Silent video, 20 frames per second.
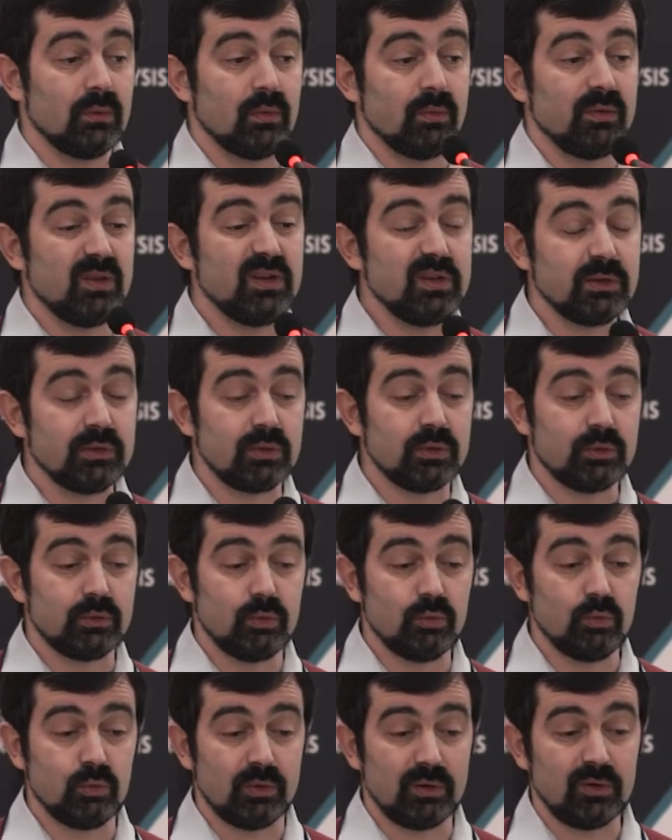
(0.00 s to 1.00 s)
we need
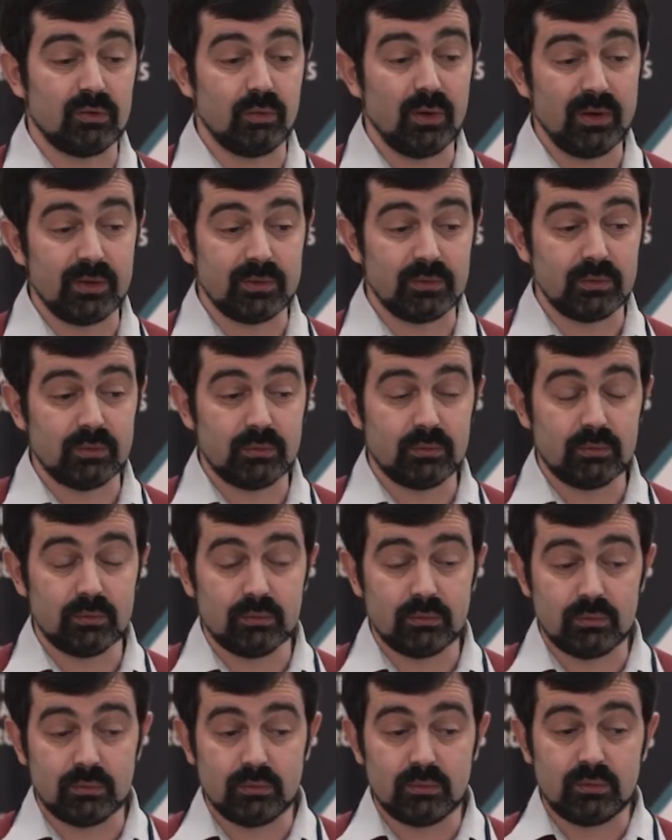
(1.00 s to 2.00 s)
to create
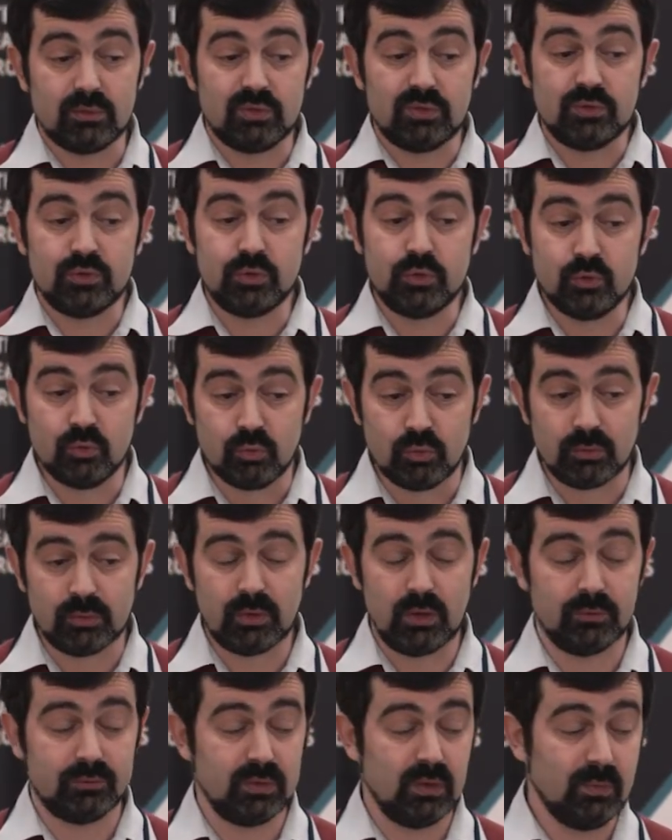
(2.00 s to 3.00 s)
new
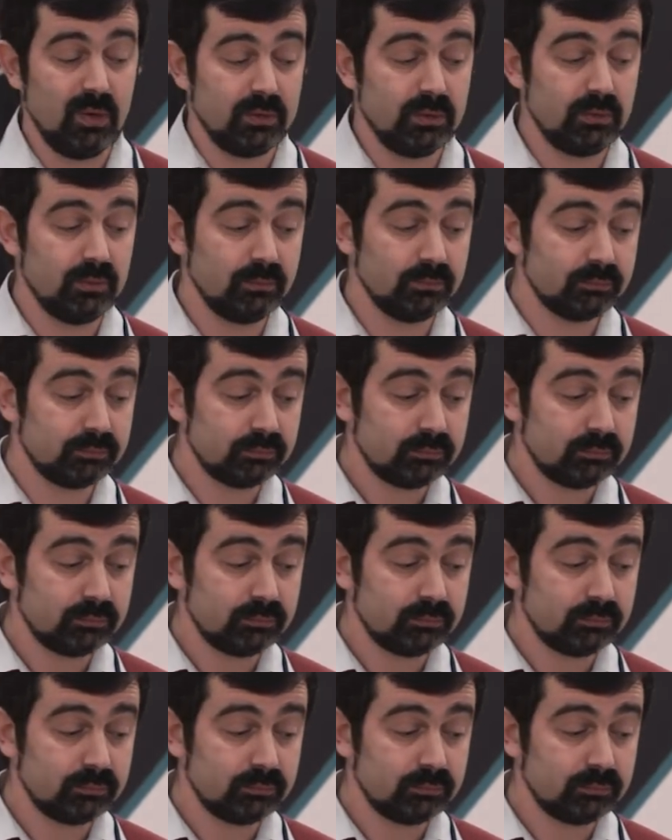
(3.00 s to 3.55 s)
automaton,